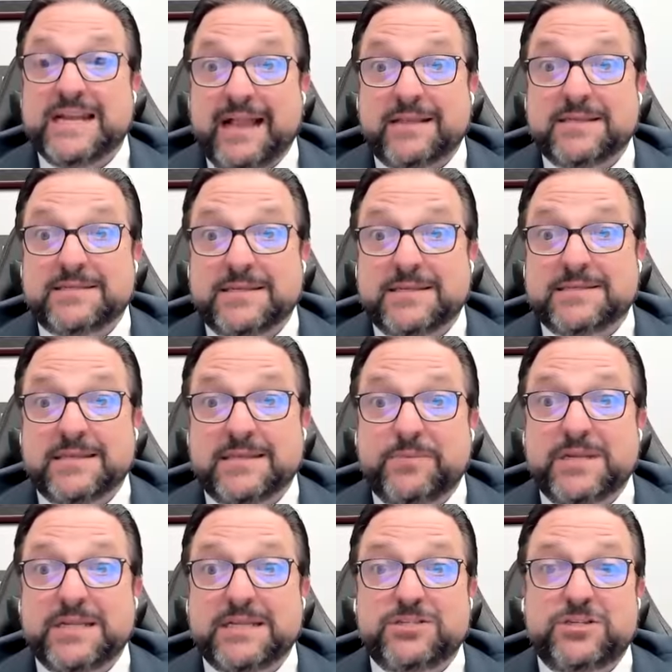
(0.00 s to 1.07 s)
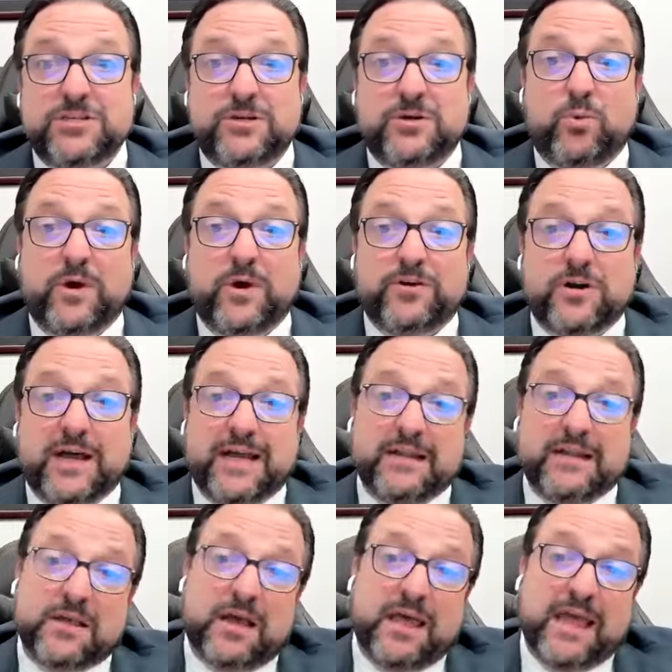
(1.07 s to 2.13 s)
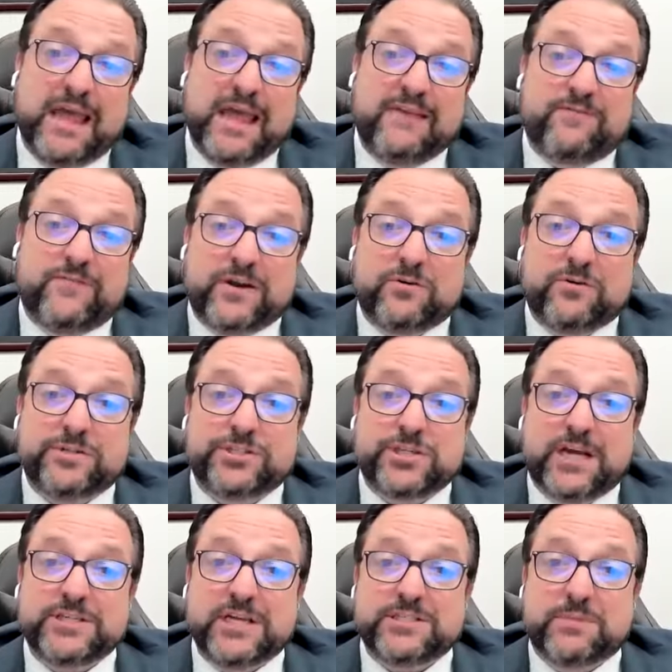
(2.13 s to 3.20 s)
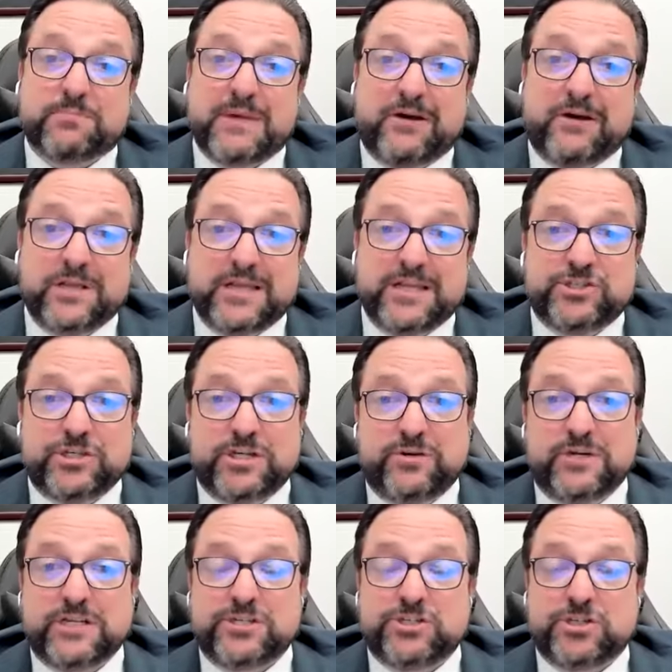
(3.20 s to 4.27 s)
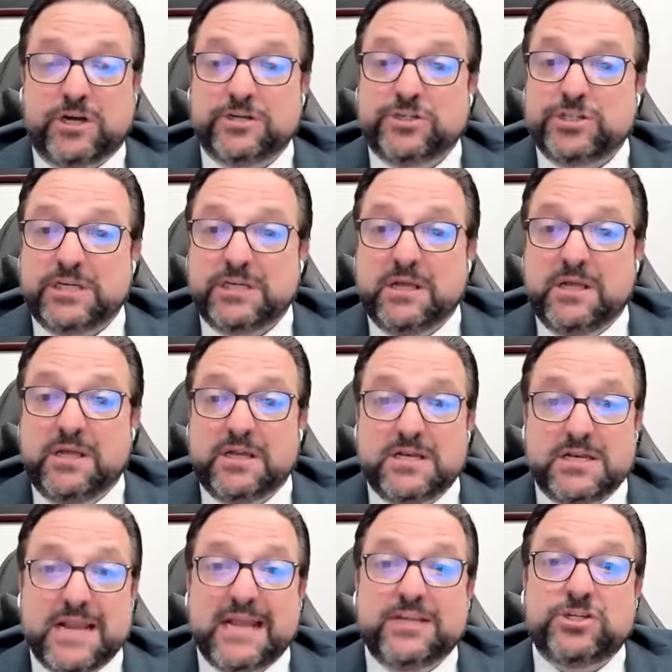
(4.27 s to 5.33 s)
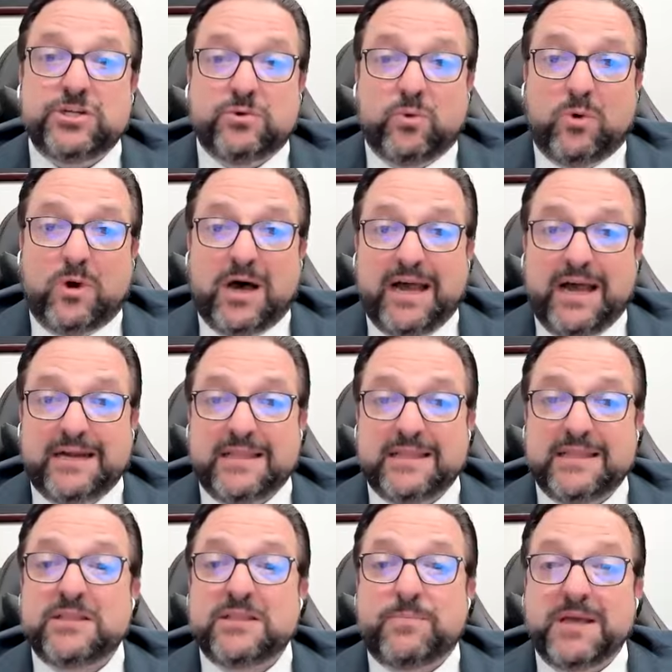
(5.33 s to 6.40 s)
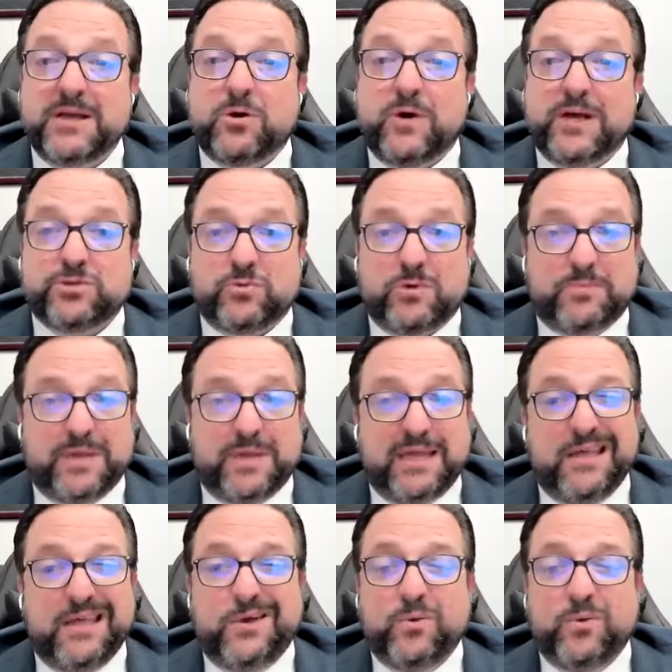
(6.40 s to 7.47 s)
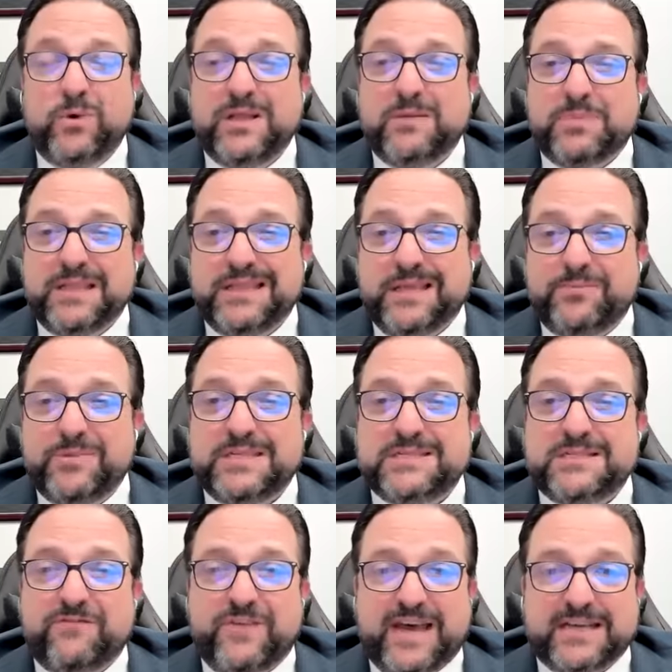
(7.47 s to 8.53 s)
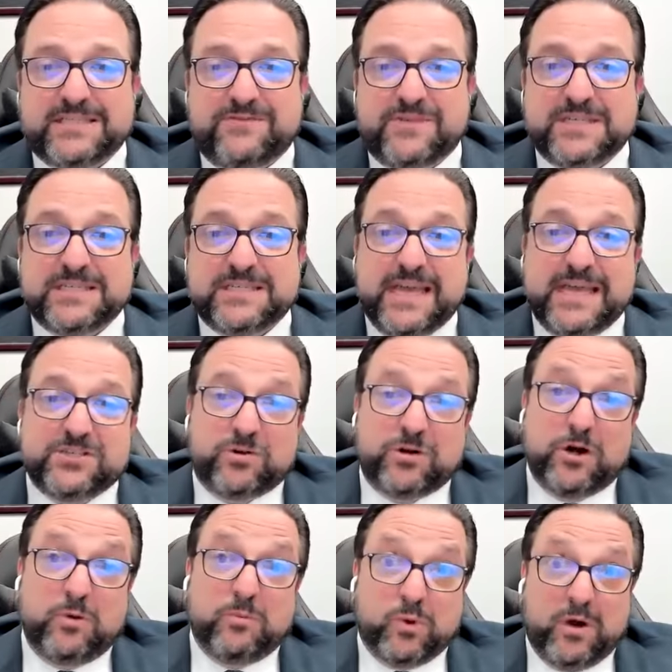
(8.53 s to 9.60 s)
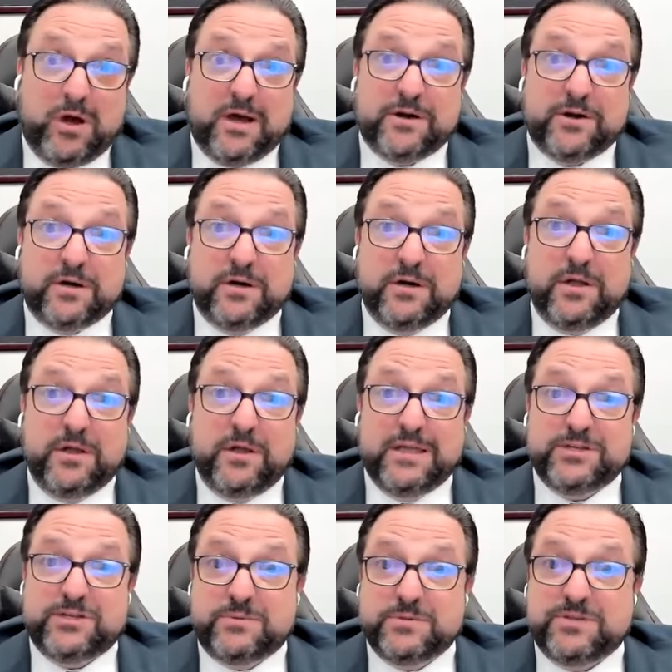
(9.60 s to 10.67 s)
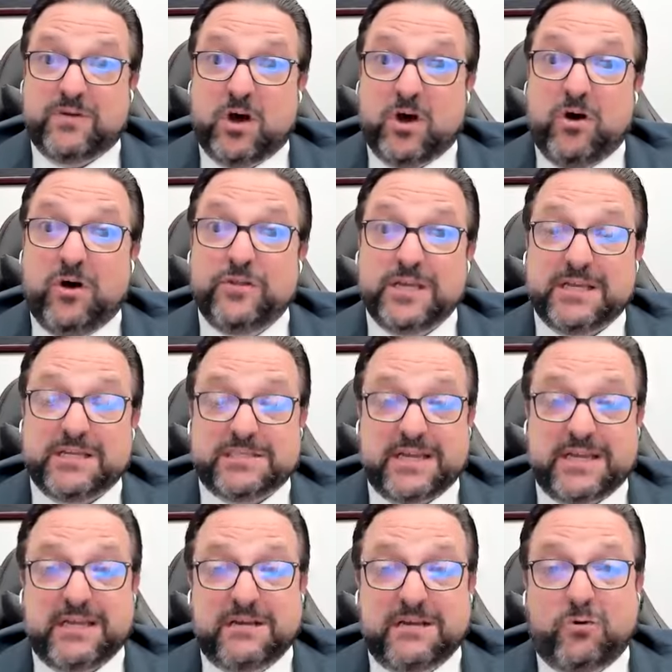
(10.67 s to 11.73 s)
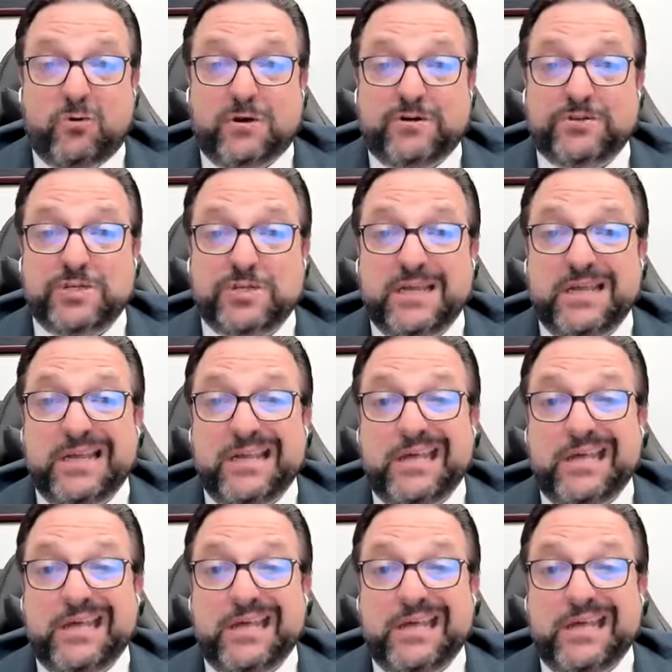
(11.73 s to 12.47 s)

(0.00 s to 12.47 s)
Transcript: analysis limited to whether or not a federal judge has the power to issue an injunction nationwide. And then the big question will it be limited to the facts of this case or go broader in terms of all the executive orders?